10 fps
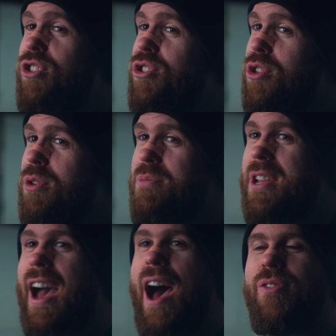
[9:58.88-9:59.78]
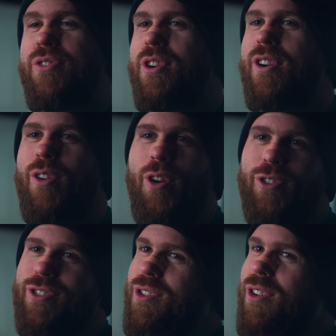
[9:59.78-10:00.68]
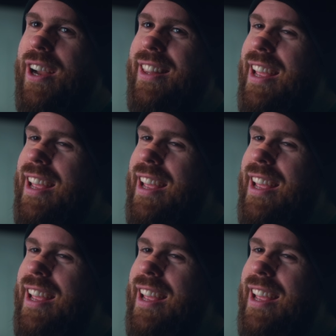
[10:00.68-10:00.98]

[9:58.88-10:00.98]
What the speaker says: should be out there, launched, or at